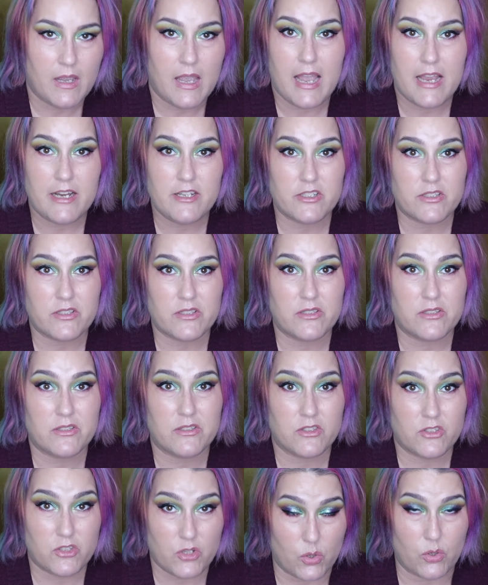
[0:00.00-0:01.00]
I just
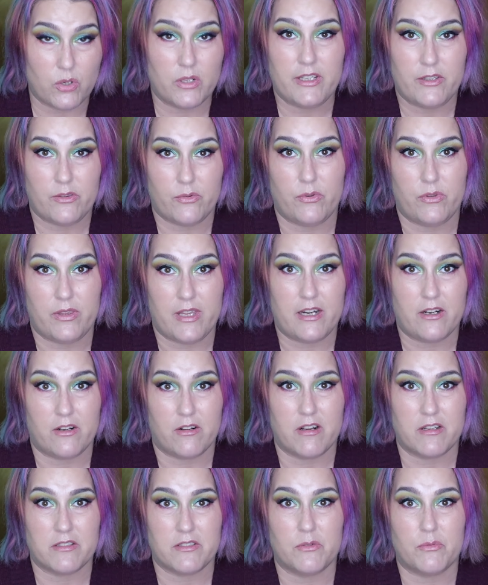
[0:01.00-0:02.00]
totally threw that
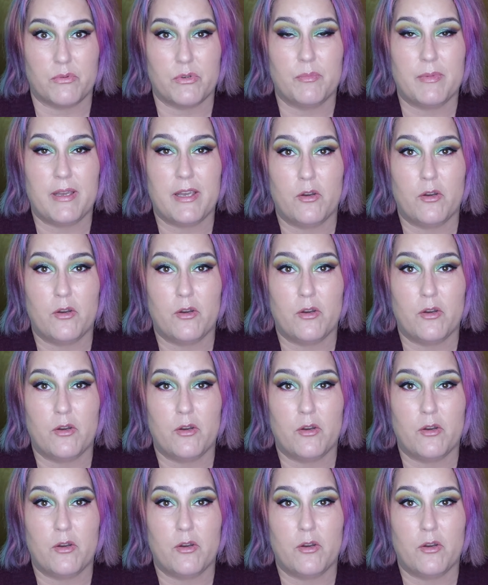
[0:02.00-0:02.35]
across the room.